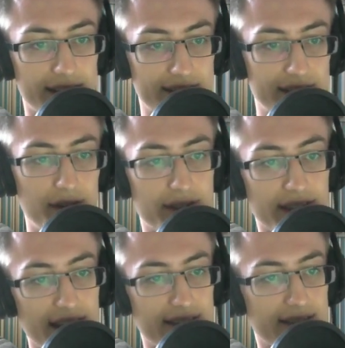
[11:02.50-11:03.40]
goes
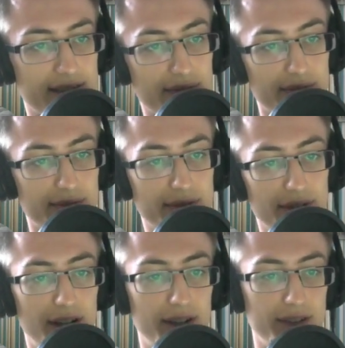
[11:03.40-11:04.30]
against,
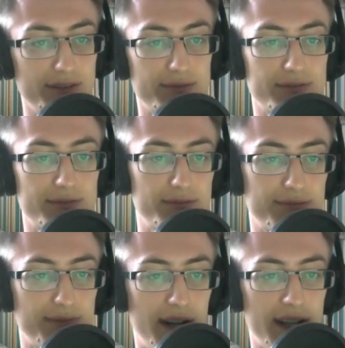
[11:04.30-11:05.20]
you know,
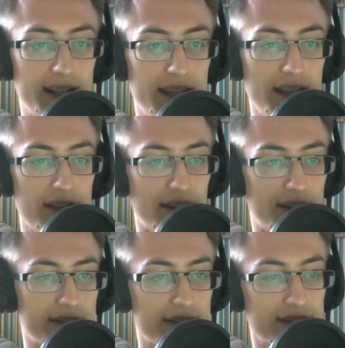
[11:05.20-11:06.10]
my
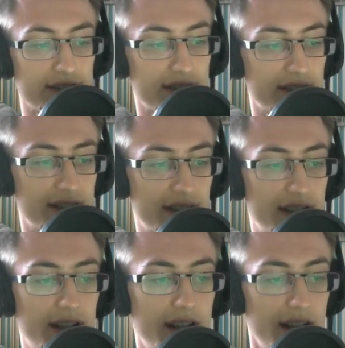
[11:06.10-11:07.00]
ethos.
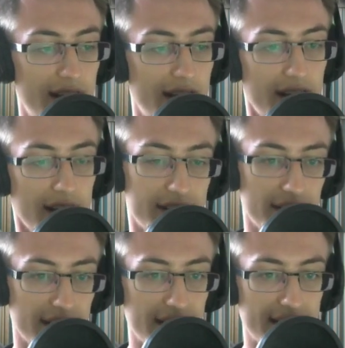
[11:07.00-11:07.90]

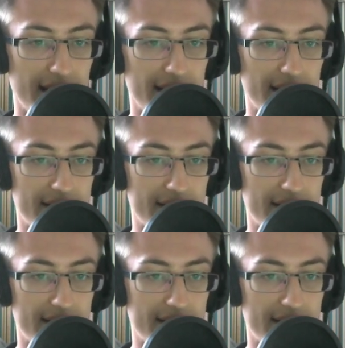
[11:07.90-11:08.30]
Gotta get that